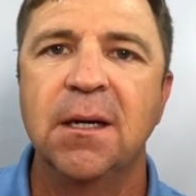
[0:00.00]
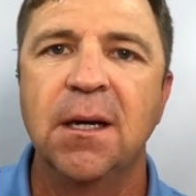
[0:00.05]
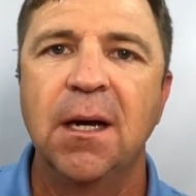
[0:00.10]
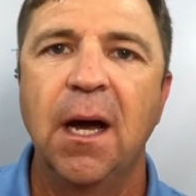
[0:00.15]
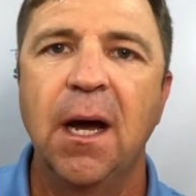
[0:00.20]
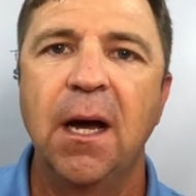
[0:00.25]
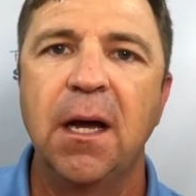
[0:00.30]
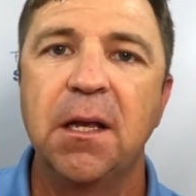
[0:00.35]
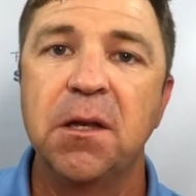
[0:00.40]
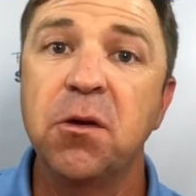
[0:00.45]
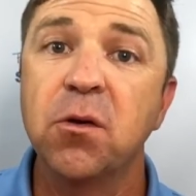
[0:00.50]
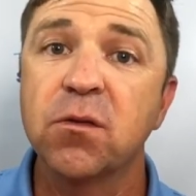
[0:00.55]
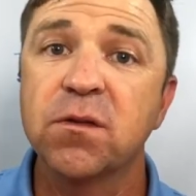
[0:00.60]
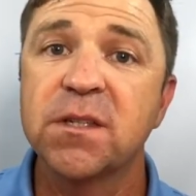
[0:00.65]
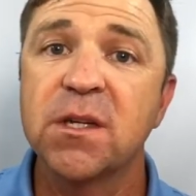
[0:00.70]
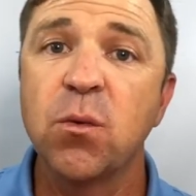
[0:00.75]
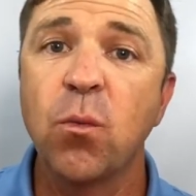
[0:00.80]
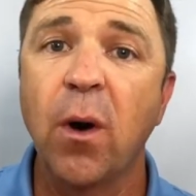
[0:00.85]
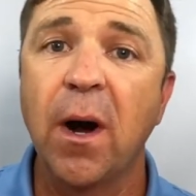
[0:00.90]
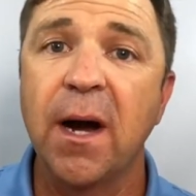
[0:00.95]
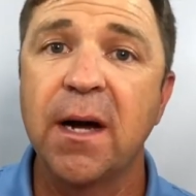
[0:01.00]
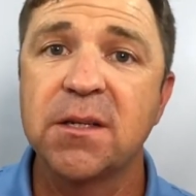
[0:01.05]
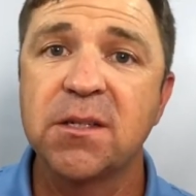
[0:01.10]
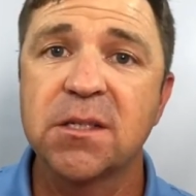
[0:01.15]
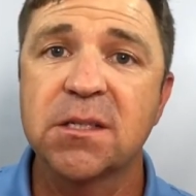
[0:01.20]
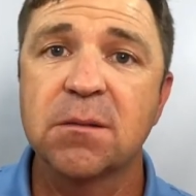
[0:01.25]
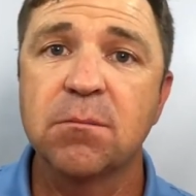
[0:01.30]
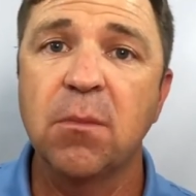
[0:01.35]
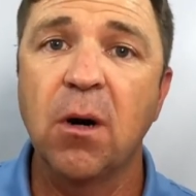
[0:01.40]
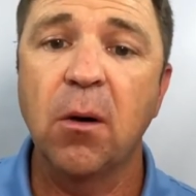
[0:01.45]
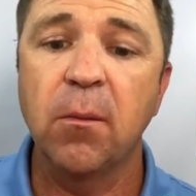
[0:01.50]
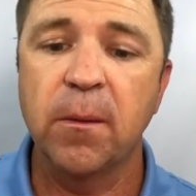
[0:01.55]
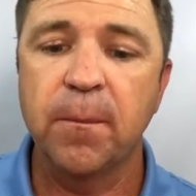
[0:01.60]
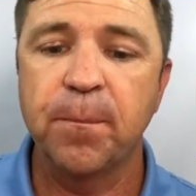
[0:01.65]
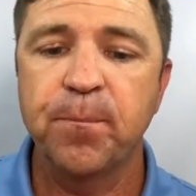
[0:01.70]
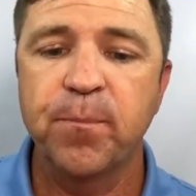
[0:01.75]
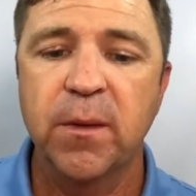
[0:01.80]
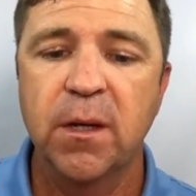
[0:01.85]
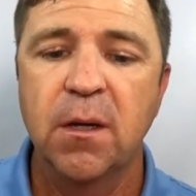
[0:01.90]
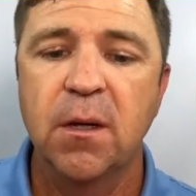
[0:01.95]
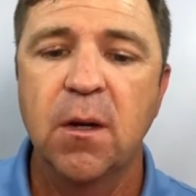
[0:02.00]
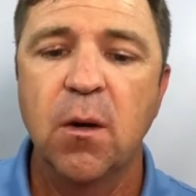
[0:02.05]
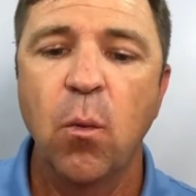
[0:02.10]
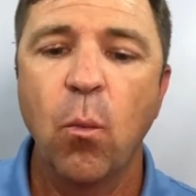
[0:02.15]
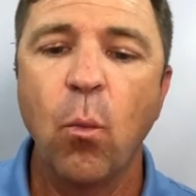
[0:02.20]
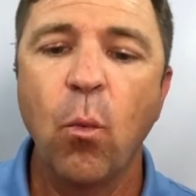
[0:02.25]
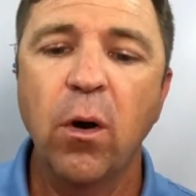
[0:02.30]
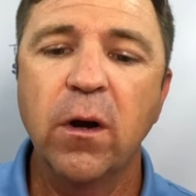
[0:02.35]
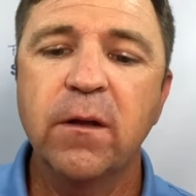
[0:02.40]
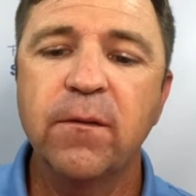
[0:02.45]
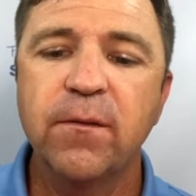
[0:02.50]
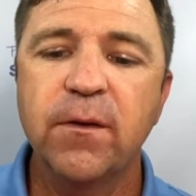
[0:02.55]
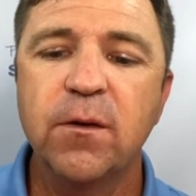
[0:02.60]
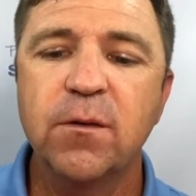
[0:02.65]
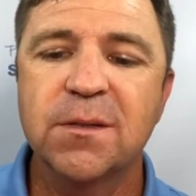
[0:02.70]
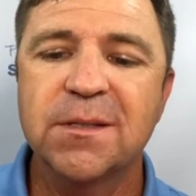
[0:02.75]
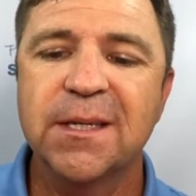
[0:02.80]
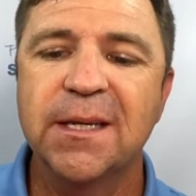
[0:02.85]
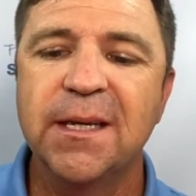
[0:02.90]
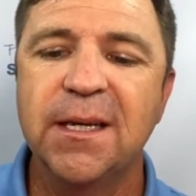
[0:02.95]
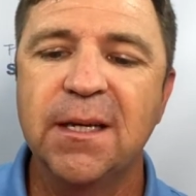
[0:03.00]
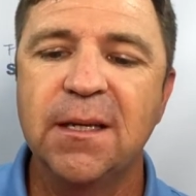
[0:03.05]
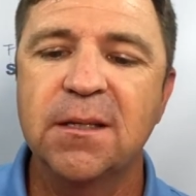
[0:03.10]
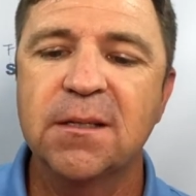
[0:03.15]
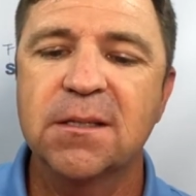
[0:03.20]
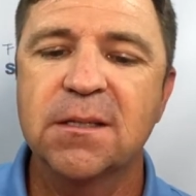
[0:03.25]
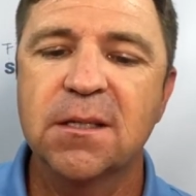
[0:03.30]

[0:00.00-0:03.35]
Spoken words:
and you'll see why in just a moment. What have you seen,